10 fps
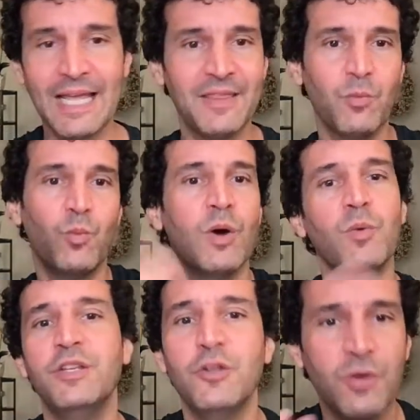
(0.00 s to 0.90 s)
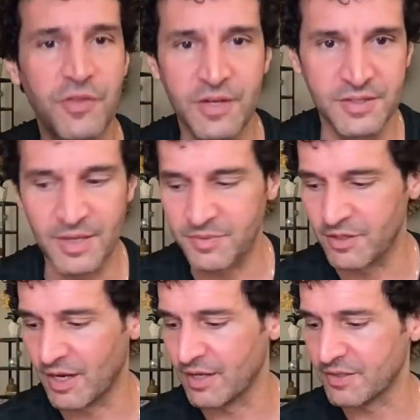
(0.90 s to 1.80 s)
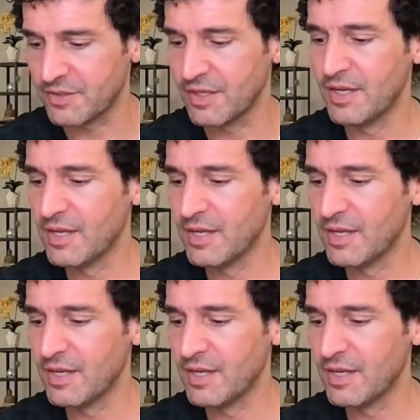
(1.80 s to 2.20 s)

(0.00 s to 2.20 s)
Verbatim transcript: Then what we do with it is up to us.